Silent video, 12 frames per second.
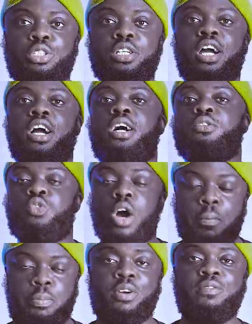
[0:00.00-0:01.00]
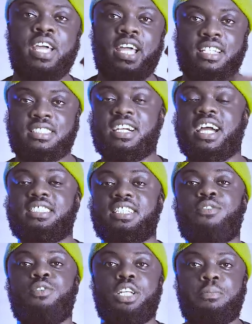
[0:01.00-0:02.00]
to, uh, to approve the ex
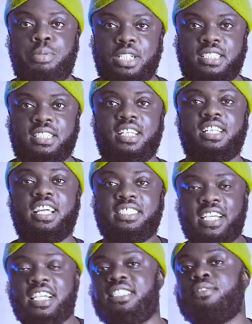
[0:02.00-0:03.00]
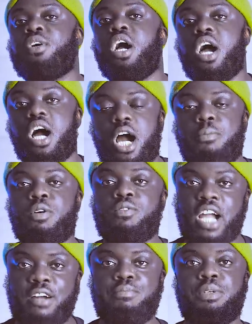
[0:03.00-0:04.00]
gratia for the president, the executive arm
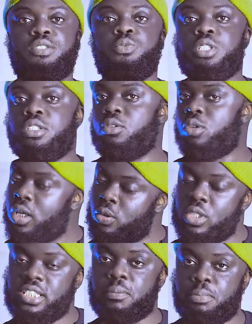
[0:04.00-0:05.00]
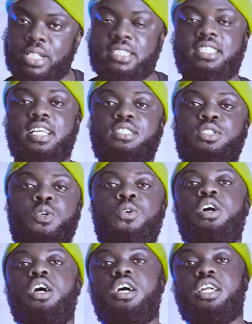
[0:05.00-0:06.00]
of government, who, uh, who is the president, you
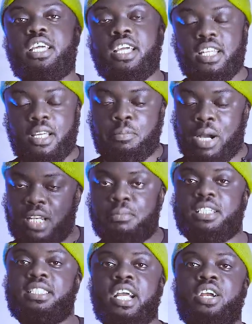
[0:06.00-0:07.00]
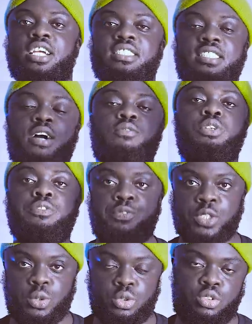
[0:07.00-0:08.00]
know. The, the parliamentarians have
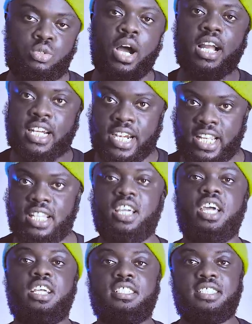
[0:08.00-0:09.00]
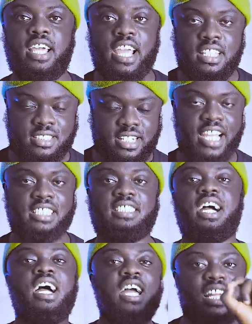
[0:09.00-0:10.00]
refused to agree with ex
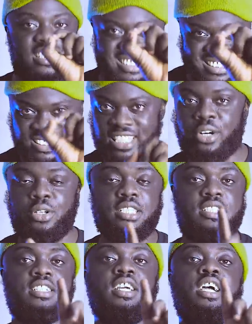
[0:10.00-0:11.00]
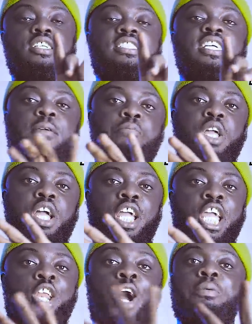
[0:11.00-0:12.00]
gratia. And this is the reason. See,
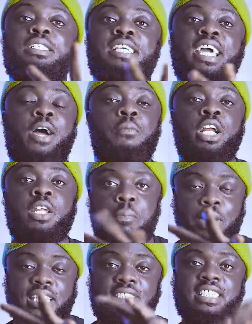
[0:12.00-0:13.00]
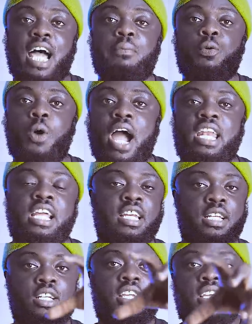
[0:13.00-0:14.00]
you know, we say the money plenty, that's why then
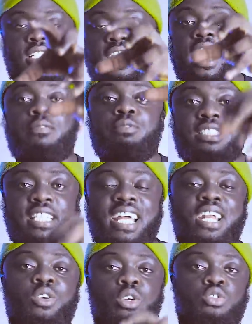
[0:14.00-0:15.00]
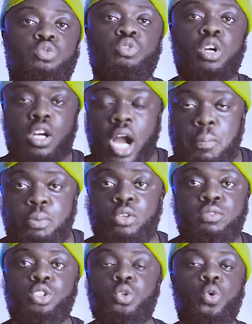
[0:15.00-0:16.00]
they, they have decided not to
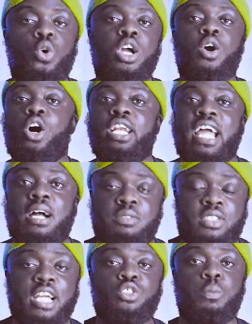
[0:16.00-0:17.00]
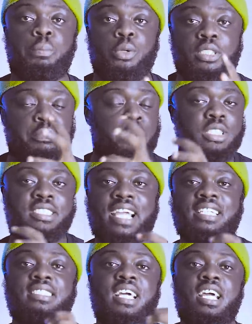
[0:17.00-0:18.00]
approve it all, or they are trying to pro
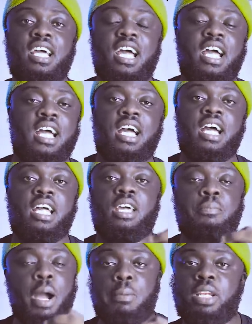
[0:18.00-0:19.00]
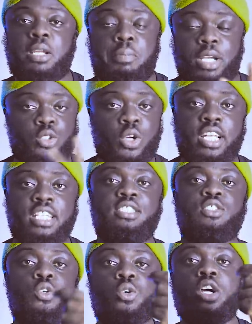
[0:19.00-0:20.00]
protect uh, the public purse or
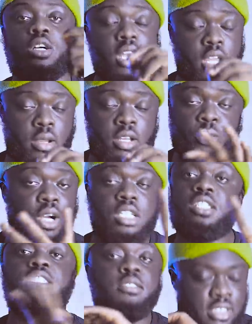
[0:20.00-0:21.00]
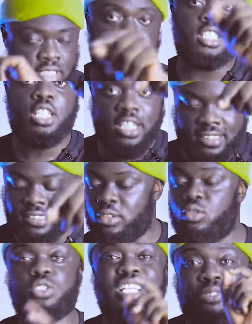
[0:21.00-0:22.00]
anything. Uh, what, see,
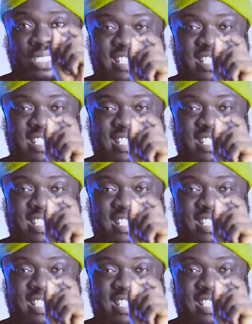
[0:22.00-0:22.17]
listen to the